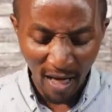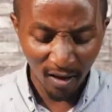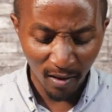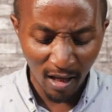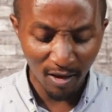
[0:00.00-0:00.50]

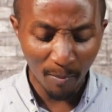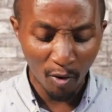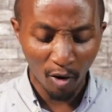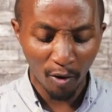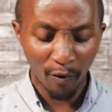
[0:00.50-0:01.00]
Then in the
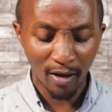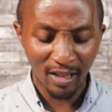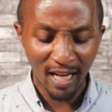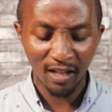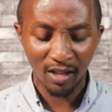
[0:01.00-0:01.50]
book
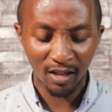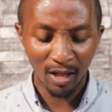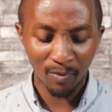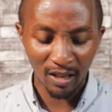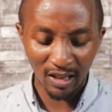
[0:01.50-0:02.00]
of Genesis
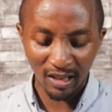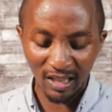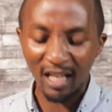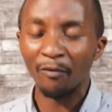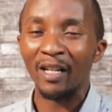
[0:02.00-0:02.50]
chapter
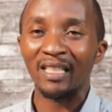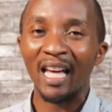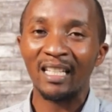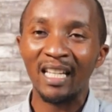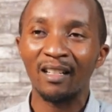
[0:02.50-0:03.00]
sixteen verse
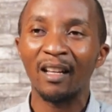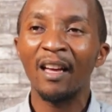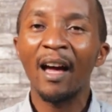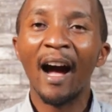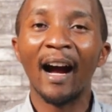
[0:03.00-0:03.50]
thirteen,
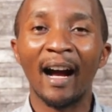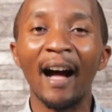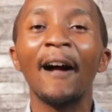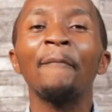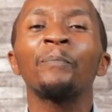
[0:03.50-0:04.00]

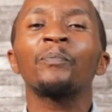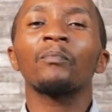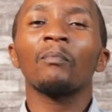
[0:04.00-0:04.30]
Hagar